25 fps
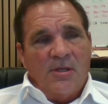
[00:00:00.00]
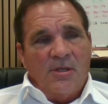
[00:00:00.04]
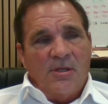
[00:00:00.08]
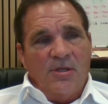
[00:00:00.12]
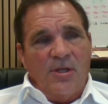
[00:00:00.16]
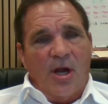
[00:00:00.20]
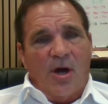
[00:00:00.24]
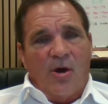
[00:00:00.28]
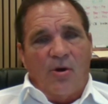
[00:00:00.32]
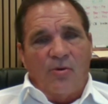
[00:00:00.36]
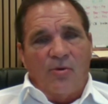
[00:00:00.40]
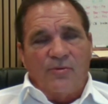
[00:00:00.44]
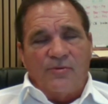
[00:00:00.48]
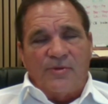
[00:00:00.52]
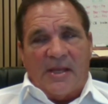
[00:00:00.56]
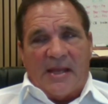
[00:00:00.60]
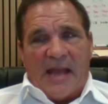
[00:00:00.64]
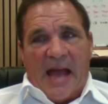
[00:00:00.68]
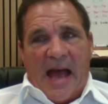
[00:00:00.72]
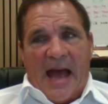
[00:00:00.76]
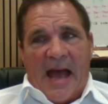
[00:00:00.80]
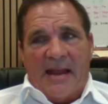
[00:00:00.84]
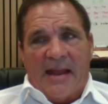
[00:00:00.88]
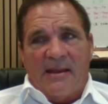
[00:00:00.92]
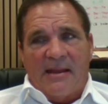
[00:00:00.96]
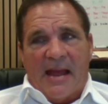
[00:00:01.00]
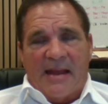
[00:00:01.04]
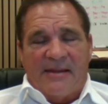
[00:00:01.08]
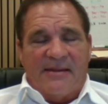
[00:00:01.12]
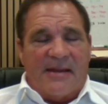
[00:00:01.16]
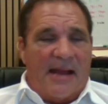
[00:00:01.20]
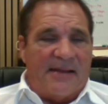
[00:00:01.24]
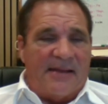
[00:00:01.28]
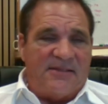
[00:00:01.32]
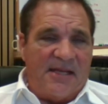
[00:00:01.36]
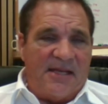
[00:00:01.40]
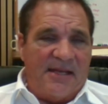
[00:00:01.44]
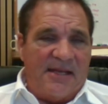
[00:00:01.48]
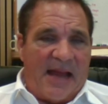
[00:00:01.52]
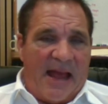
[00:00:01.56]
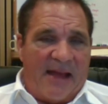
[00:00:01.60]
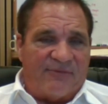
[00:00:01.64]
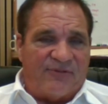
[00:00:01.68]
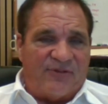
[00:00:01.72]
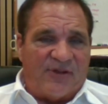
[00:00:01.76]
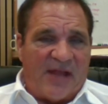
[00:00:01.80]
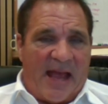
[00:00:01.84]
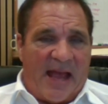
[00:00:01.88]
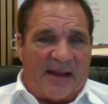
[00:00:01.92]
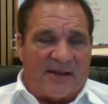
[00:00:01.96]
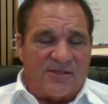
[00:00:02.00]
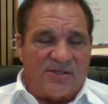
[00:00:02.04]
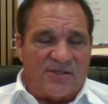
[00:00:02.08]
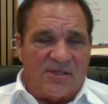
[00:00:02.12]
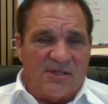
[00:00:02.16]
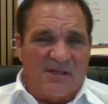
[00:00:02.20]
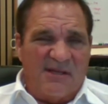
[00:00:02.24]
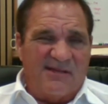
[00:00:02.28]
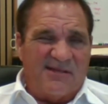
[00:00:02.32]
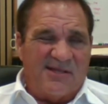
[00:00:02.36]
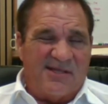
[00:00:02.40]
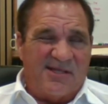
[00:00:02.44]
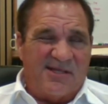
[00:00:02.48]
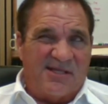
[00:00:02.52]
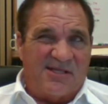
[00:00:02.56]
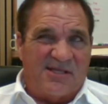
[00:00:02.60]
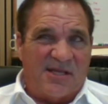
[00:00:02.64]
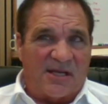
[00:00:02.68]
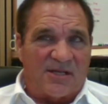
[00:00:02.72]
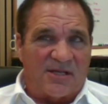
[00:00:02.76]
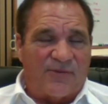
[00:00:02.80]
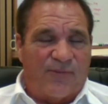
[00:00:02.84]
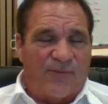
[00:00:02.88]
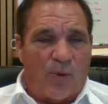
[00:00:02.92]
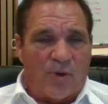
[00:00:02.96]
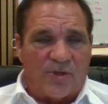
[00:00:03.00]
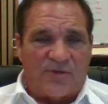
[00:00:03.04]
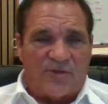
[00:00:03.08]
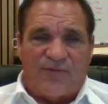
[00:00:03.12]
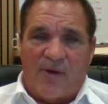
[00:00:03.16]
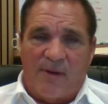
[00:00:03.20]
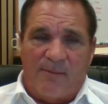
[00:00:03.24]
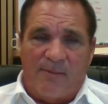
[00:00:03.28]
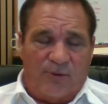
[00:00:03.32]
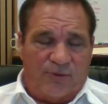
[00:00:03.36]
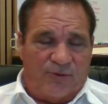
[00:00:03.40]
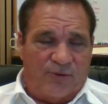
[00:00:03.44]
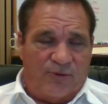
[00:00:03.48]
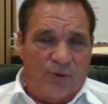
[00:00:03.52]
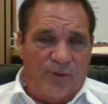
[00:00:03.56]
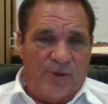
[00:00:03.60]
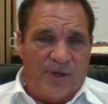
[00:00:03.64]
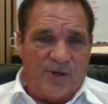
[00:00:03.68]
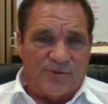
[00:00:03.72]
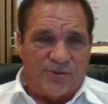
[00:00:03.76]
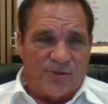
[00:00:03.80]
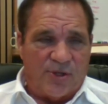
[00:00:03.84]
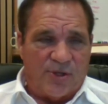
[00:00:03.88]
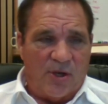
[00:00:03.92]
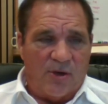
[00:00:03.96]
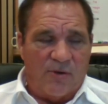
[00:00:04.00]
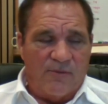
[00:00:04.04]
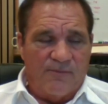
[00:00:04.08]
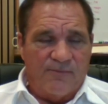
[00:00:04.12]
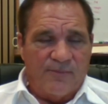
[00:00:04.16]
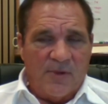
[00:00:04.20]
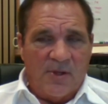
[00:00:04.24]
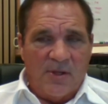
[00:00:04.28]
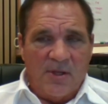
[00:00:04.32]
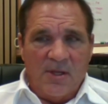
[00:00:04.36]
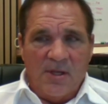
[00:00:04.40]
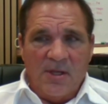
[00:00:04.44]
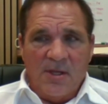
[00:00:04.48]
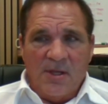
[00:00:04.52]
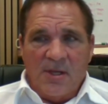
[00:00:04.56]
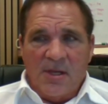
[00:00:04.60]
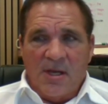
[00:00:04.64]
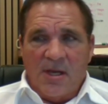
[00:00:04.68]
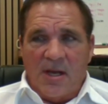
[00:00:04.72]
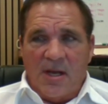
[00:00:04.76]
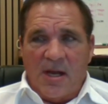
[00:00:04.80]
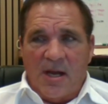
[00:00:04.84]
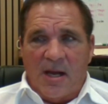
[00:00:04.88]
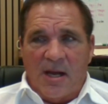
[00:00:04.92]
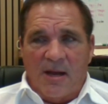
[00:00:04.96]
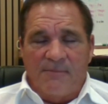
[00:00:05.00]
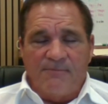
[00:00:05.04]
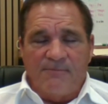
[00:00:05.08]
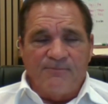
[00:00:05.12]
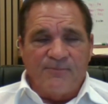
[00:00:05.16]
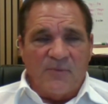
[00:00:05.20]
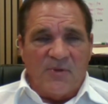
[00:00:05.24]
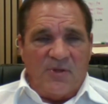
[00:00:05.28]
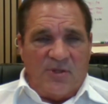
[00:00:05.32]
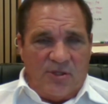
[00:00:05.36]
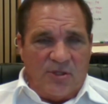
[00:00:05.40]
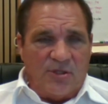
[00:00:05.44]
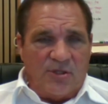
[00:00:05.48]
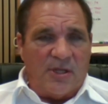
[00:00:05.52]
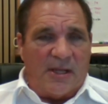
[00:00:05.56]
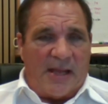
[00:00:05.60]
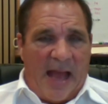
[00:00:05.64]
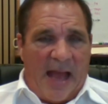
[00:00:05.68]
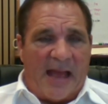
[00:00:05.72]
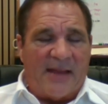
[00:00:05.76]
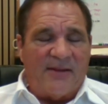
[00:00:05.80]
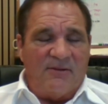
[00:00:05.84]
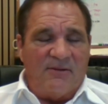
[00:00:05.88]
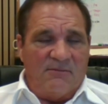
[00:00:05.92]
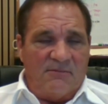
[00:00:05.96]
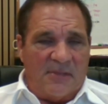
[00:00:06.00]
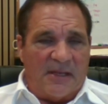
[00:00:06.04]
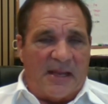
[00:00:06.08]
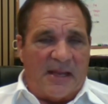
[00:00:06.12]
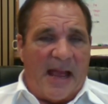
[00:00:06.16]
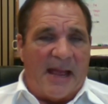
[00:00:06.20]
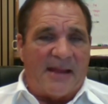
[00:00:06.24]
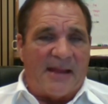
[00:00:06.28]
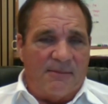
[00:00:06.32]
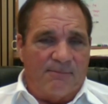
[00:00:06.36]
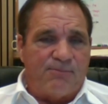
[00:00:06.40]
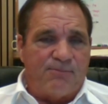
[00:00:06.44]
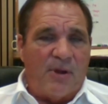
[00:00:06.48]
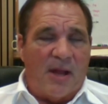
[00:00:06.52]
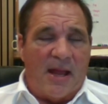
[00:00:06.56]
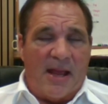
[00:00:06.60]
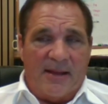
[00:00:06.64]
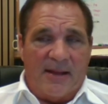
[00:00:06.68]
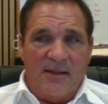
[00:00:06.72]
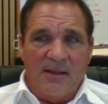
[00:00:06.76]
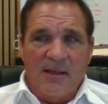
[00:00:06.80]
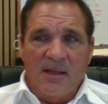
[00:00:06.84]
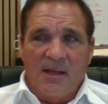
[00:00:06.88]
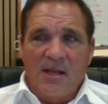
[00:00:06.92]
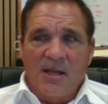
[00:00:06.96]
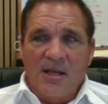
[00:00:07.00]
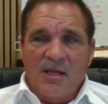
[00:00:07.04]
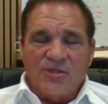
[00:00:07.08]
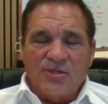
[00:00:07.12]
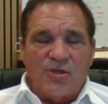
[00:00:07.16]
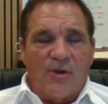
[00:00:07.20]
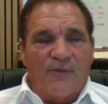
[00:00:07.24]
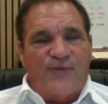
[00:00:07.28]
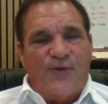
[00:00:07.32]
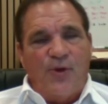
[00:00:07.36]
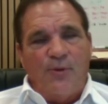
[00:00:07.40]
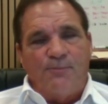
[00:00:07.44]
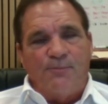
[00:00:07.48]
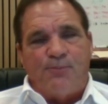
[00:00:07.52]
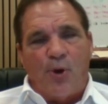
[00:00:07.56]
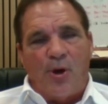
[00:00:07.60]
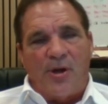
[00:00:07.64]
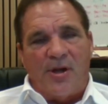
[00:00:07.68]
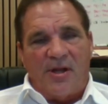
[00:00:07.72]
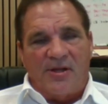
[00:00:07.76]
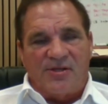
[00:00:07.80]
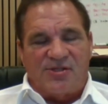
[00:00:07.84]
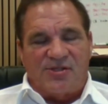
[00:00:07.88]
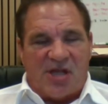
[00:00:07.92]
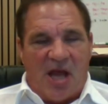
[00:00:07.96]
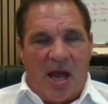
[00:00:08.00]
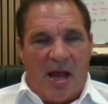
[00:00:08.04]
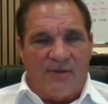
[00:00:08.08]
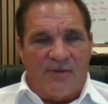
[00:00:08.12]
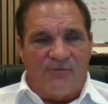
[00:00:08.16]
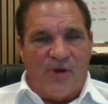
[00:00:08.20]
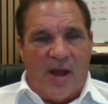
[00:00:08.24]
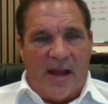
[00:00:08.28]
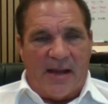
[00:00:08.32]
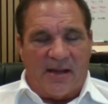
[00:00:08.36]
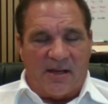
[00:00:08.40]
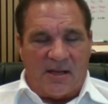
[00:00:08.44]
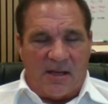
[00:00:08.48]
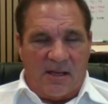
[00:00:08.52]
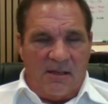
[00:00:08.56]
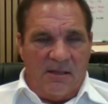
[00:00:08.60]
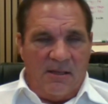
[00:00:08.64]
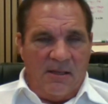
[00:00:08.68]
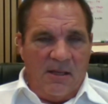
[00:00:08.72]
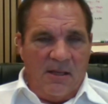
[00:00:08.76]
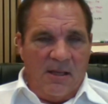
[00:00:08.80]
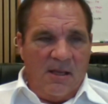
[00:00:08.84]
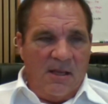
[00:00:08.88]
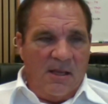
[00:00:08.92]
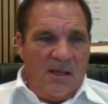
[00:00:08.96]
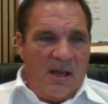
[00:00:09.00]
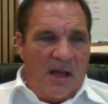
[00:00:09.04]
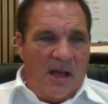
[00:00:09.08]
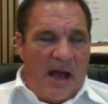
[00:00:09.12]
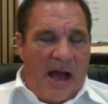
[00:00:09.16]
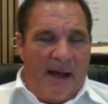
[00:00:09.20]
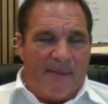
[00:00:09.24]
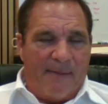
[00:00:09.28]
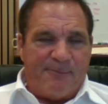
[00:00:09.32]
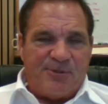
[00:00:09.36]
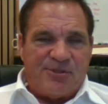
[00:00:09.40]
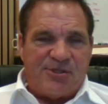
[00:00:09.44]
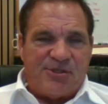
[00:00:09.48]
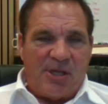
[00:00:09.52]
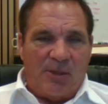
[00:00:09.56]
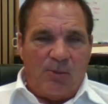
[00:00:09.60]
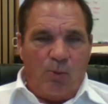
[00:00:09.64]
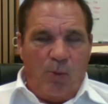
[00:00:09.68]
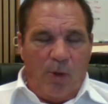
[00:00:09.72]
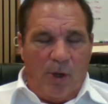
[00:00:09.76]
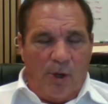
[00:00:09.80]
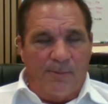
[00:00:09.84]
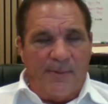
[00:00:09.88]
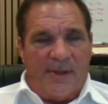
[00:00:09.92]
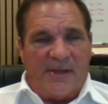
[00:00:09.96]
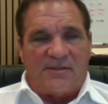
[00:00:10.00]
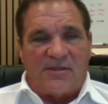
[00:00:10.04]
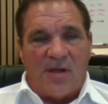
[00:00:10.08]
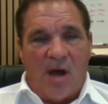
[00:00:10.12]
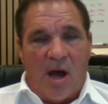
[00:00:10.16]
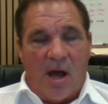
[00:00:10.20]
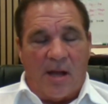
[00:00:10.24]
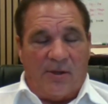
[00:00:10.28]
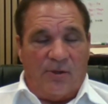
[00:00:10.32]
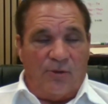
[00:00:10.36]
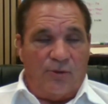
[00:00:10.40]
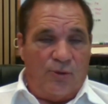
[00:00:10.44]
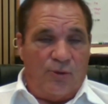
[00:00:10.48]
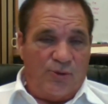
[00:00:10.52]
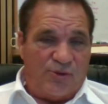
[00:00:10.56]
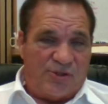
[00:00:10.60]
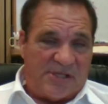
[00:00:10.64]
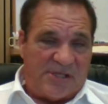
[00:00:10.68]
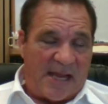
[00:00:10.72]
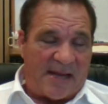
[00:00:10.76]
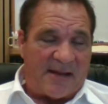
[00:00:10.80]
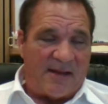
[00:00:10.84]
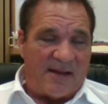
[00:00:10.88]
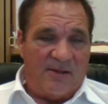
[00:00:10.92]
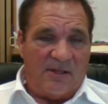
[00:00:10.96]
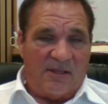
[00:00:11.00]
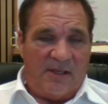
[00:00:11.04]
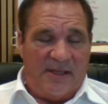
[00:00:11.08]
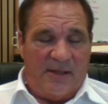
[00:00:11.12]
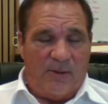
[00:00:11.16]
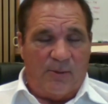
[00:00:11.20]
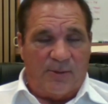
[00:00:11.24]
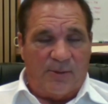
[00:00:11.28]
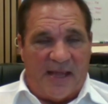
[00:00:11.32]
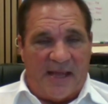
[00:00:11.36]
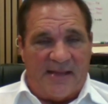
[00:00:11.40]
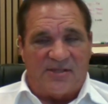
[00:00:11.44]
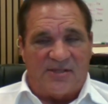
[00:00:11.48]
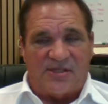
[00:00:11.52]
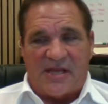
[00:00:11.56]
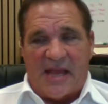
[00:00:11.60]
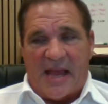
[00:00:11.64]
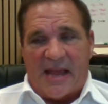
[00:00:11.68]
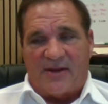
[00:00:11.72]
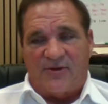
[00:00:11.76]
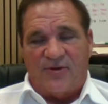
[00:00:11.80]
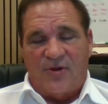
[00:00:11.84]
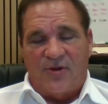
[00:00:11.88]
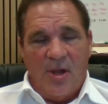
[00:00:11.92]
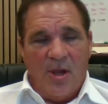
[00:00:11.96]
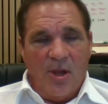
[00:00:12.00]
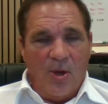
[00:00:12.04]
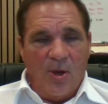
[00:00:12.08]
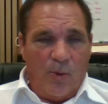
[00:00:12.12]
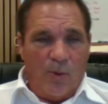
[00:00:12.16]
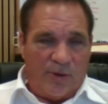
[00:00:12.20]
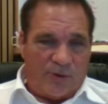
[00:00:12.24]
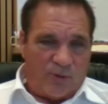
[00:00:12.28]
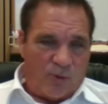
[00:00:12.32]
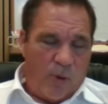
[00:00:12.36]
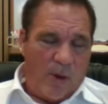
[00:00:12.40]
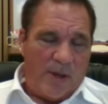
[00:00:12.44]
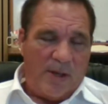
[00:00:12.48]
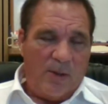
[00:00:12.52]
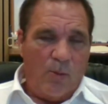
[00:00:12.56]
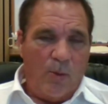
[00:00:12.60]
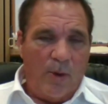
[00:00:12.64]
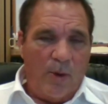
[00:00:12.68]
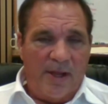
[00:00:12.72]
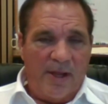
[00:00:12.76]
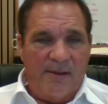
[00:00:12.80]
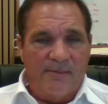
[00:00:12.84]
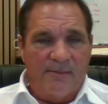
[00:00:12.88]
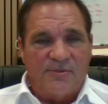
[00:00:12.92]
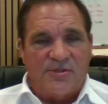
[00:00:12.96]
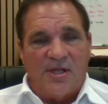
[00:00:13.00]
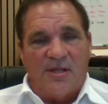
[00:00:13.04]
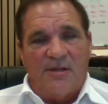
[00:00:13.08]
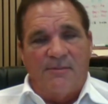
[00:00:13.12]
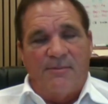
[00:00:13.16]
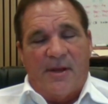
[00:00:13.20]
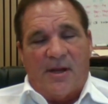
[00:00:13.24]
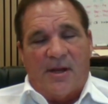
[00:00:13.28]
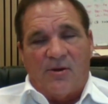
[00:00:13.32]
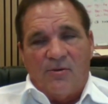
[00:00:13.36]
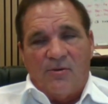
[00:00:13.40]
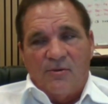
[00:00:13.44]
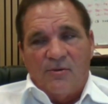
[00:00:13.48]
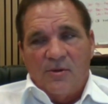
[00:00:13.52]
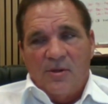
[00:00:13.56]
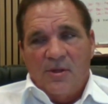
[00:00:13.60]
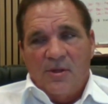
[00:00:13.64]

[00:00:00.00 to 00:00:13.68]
You know, the guy had 19.5 sacks and 6 forced fumbles 2 years ago. The guy can play. So if you put Haason Reddick opposite Will McDonald, who's second in the league with 8 sacks, with Quinnen Williams in the middle,